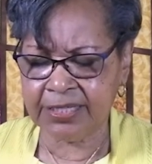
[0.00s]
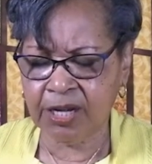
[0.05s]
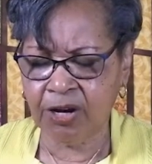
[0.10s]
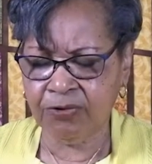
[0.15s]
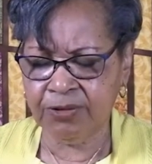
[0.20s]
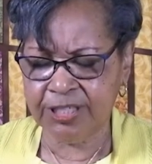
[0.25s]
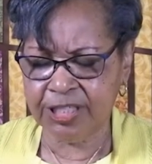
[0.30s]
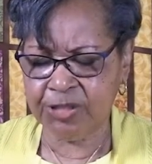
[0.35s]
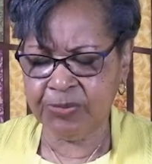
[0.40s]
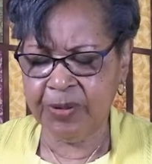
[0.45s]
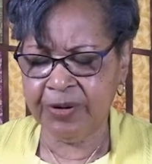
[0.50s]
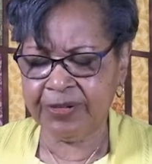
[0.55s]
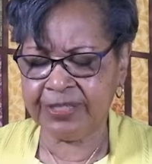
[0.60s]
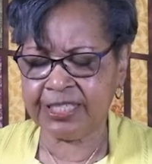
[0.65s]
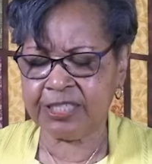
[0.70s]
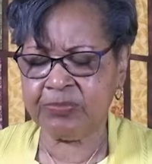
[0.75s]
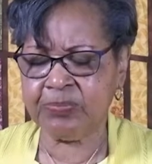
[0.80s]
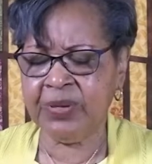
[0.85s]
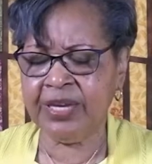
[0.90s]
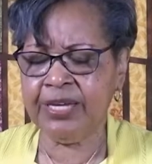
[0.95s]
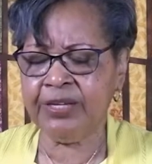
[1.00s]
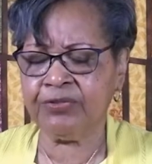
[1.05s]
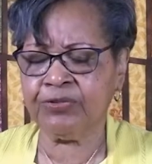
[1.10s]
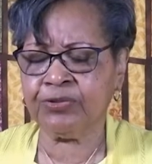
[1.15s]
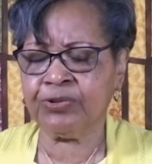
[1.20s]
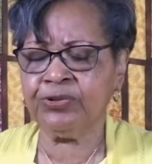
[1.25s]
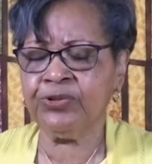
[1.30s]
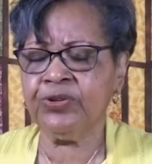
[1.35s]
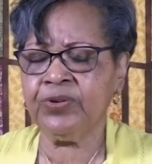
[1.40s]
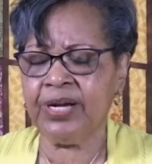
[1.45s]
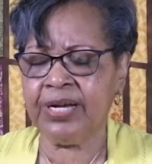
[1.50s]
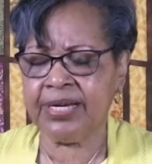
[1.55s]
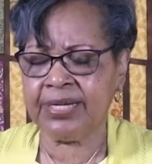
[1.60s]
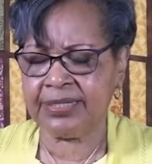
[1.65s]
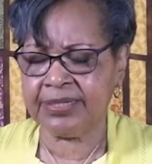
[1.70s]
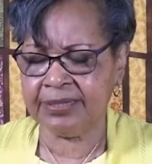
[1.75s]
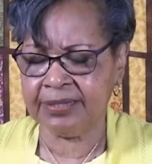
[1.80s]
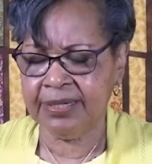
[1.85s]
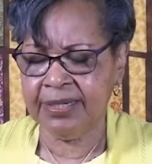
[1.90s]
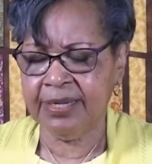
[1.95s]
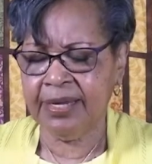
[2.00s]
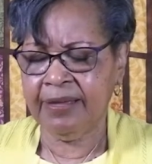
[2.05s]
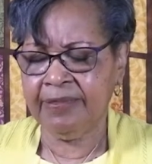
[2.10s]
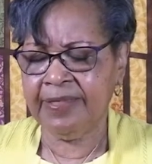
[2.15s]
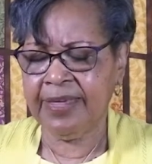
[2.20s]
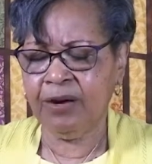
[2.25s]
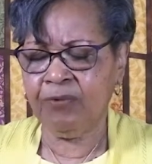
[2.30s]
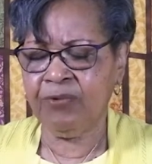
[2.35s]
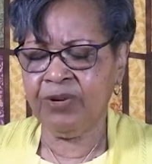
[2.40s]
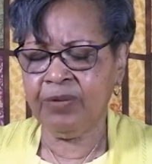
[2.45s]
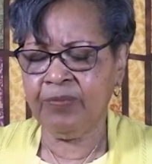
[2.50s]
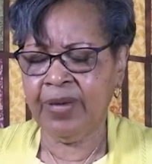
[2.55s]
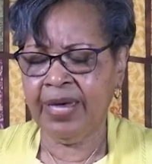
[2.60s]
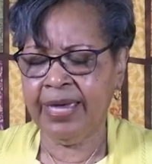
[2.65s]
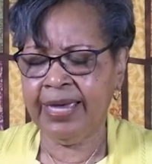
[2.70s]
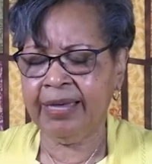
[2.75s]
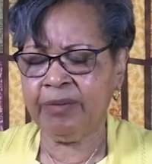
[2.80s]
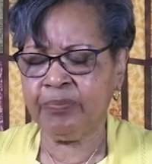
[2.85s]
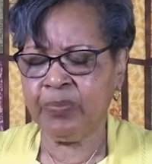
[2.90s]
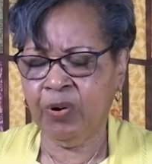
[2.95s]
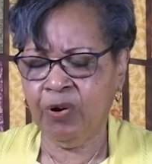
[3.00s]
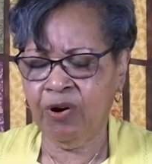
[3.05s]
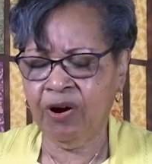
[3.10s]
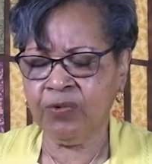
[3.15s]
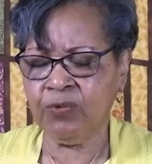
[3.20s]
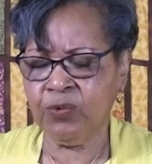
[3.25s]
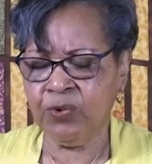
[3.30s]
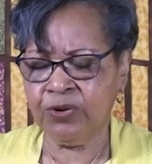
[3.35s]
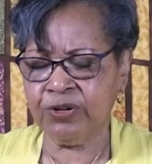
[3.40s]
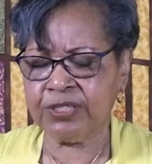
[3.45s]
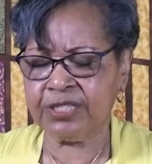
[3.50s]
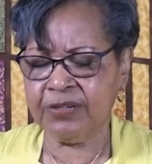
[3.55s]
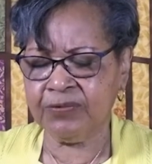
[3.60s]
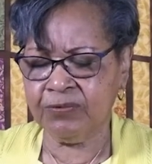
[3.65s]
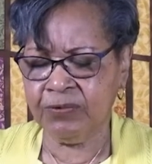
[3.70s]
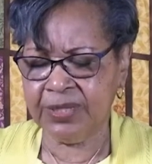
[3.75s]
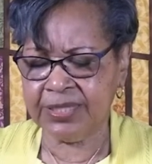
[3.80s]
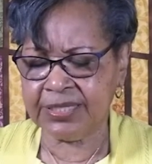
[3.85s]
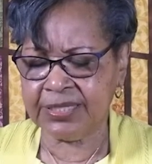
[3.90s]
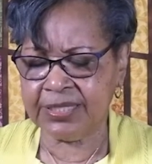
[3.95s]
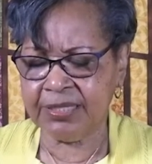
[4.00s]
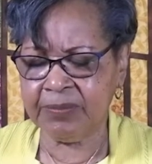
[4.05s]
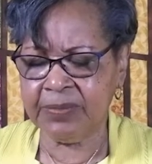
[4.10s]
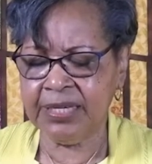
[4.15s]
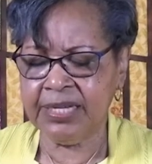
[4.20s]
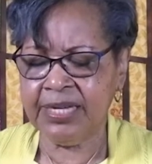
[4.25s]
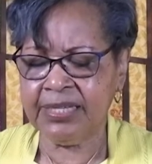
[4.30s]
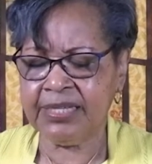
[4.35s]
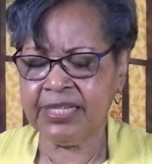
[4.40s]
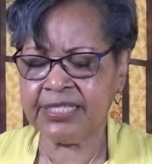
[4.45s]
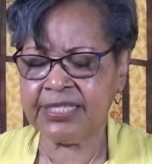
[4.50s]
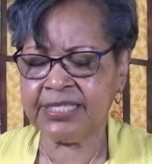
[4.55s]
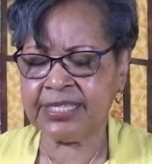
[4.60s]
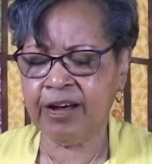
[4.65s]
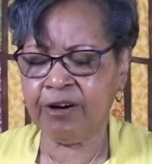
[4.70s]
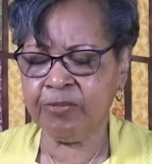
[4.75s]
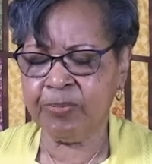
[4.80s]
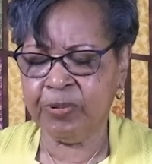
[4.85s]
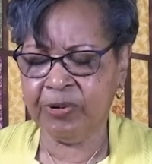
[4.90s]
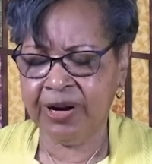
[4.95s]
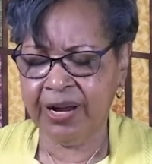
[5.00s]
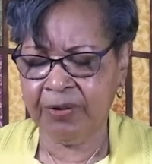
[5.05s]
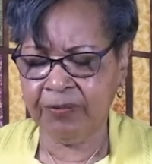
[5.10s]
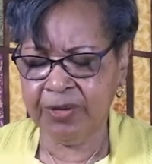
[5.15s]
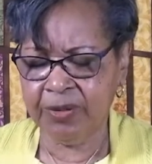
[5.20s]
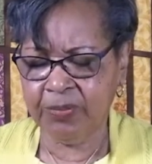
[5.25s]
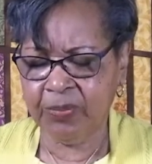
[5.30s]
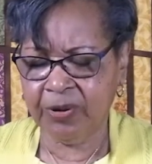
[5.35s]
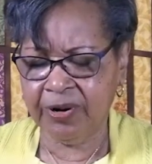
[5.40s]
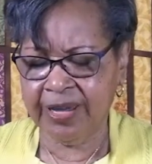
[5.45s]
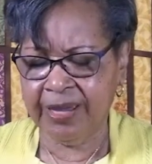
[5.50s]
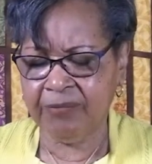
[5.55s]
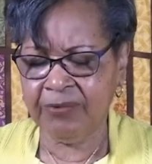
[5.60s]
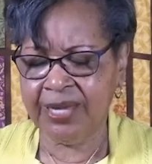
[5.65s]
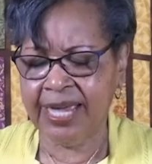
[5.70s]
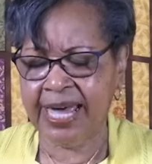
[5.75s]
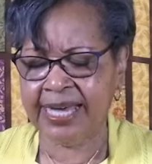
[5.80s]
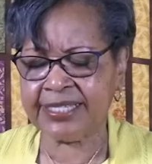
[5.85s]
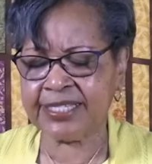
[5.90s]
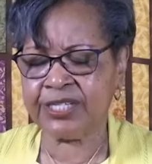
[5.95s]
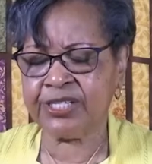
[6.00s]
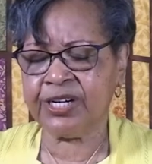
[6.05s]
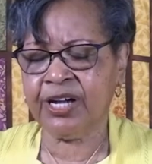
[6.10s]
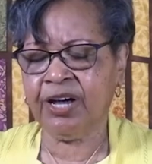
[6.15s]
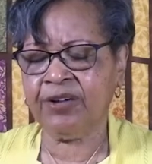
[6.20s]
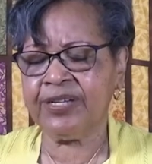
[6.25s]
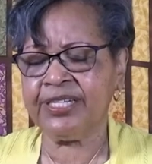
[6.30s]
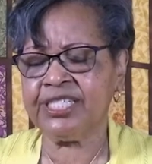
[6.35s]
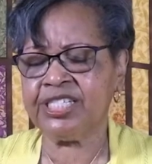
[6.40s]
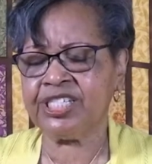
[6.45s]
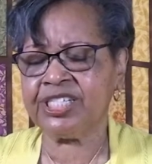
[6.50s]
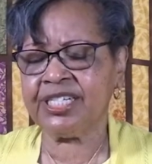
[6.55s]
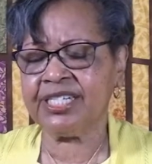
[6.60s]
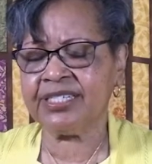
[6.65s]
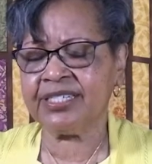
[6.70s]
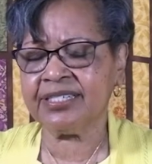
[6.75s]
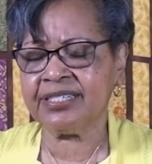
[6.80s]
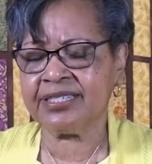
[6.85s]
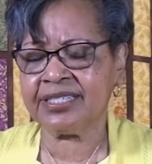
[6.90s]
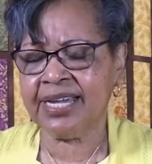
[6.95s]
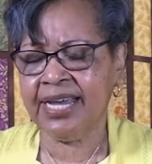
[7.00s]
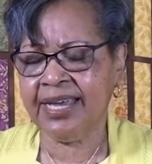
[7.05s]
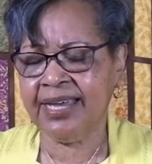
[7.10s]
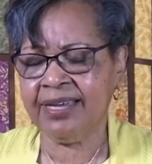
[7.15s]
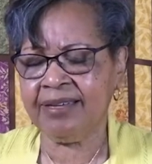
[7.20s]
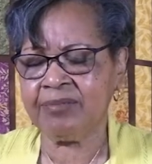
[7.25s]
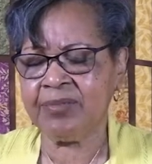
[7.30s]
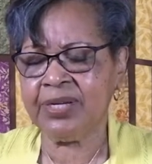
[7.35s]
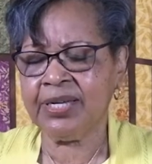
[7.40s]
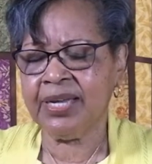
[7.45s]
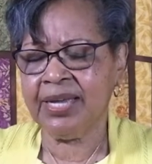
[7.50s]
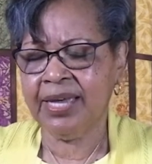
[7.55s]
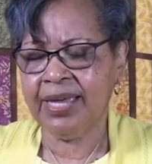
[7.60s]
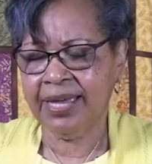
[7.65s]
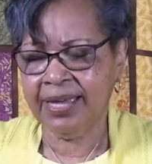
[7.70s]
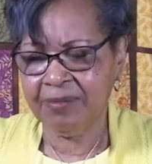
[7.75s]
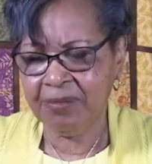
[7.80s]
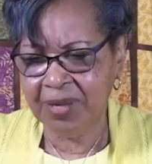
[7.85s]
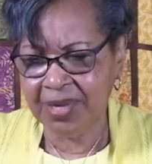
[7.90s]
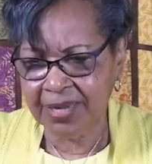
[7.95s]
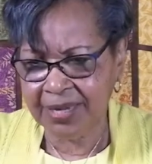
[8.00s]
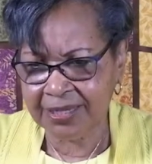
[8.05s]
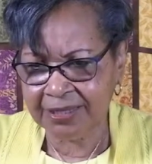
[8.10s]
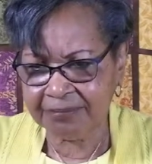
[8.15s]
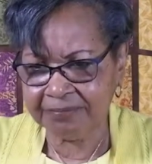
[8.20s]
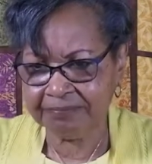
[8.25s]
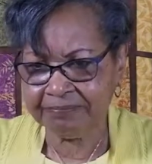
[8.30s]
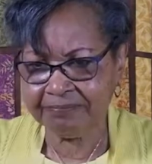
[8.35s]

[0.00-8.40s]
Holy Spirit, speak through us that we may impart words of wisdom. This is our prayer we pray, and we ask it all in Jesus' name. Amen.